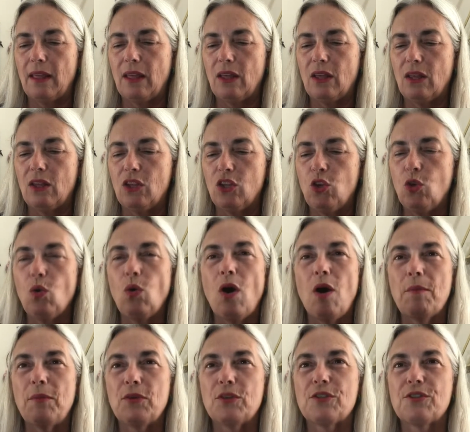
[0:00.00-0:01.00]
you
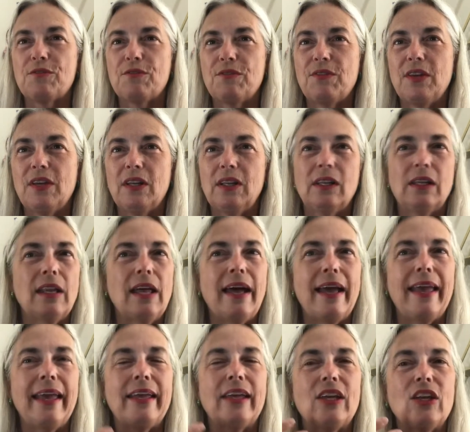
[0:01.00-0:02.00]
almost feel
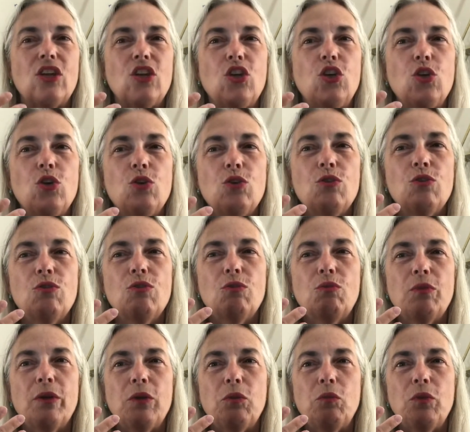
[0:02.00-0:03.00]
like
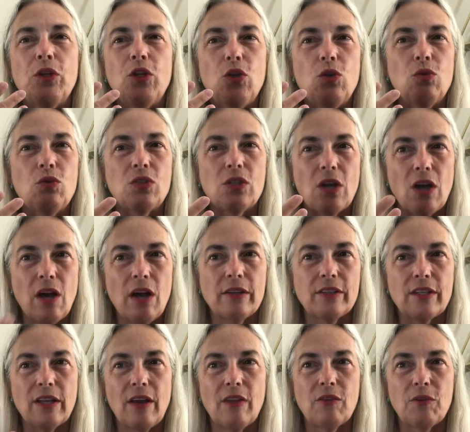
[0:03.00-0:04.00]
when you talk
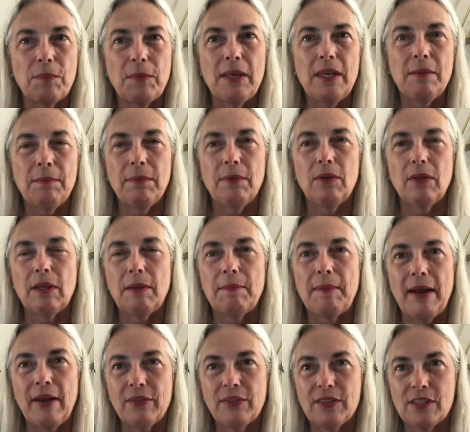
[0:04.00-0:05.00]
to other people
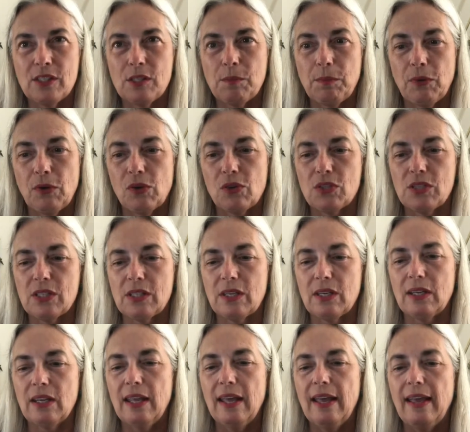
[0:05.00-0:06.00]
about this
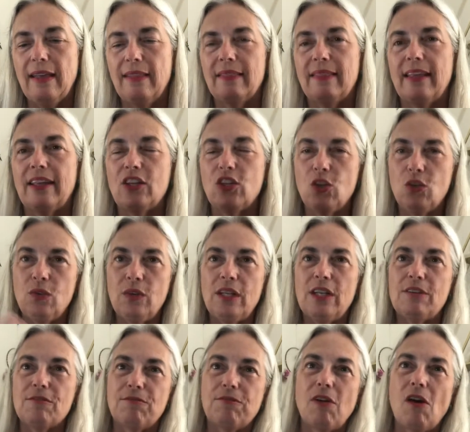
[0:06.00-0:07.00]
person, that you
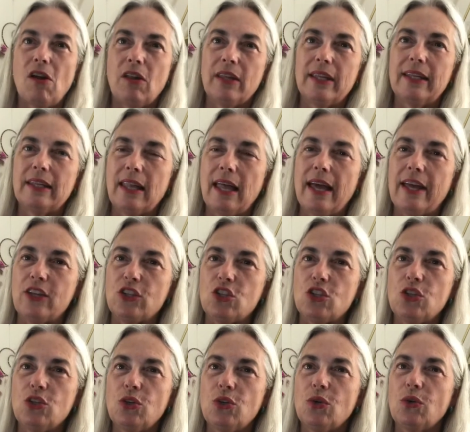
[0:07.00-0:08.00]
need to fall in line
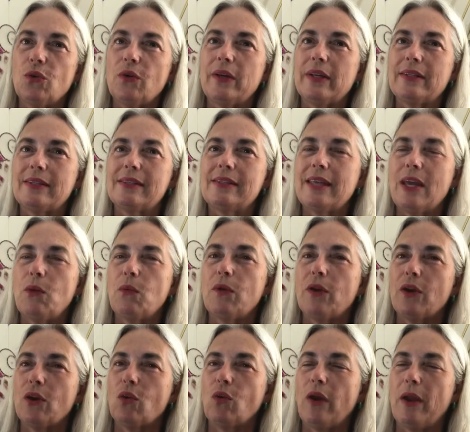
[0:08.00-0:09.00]
too and say
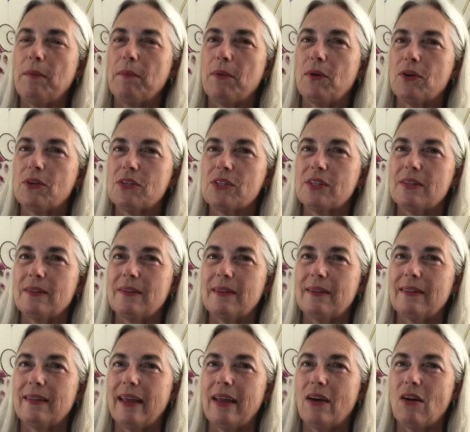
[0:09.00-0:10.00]
what a great person
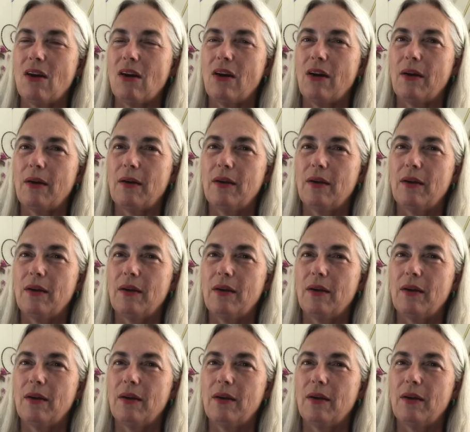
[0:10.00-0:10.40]
that they are.